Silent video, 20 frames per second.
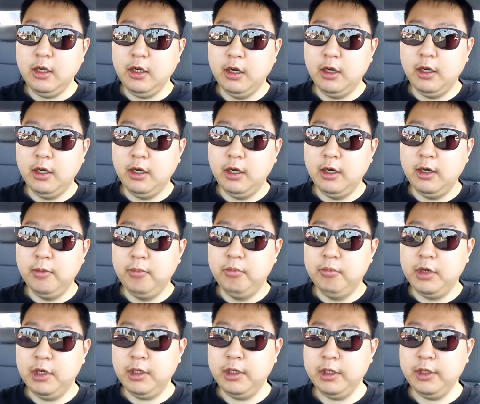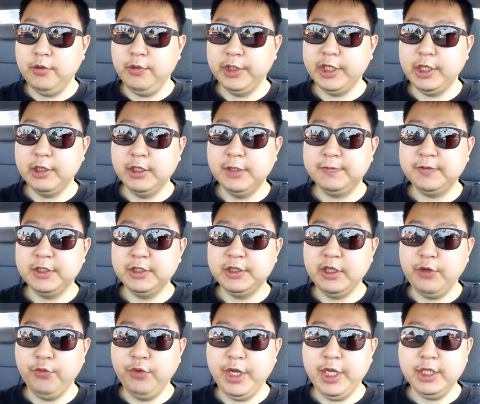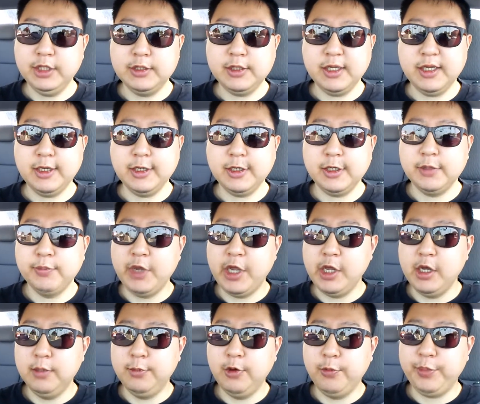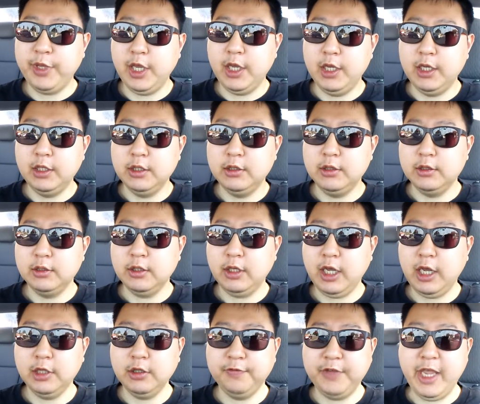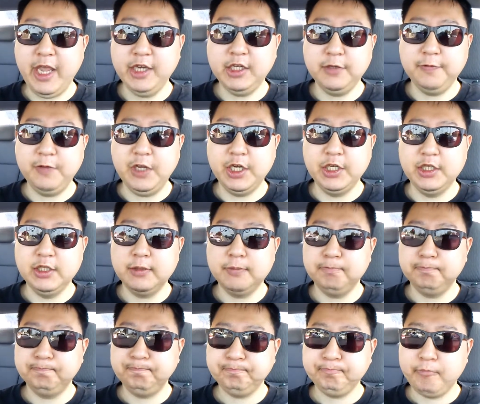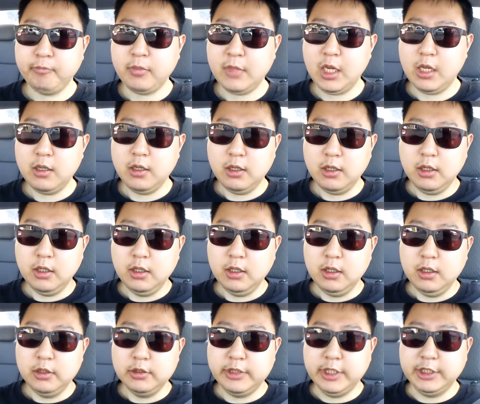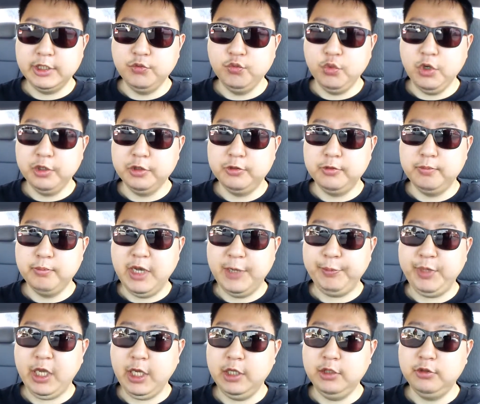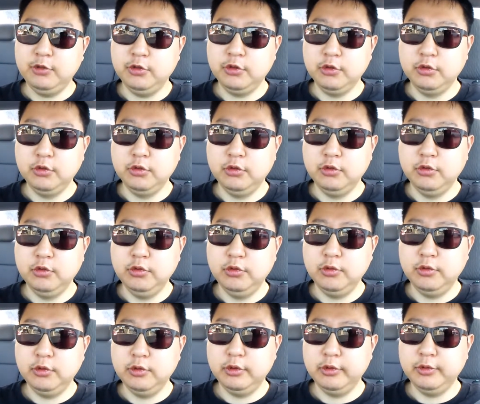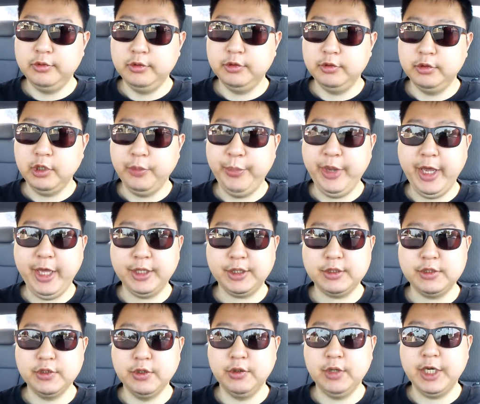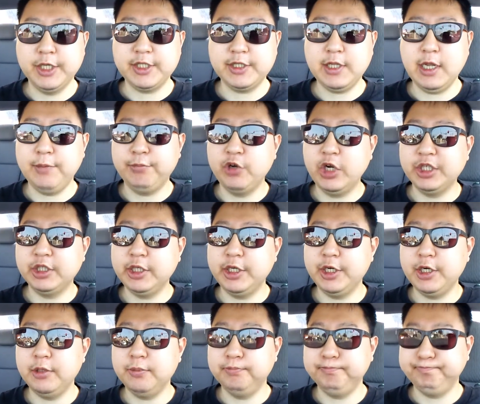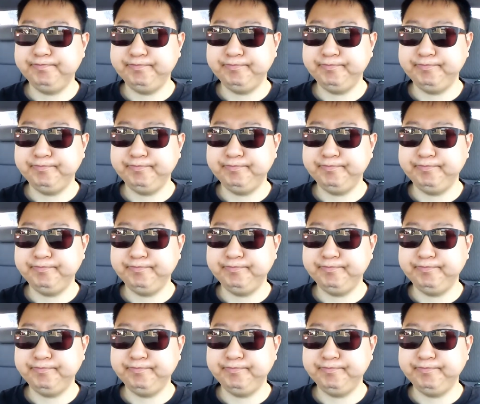um, when I lifted the weight, my elbow pain kind of aggravated, so I didn't want my pain to come back. So I stopped right there.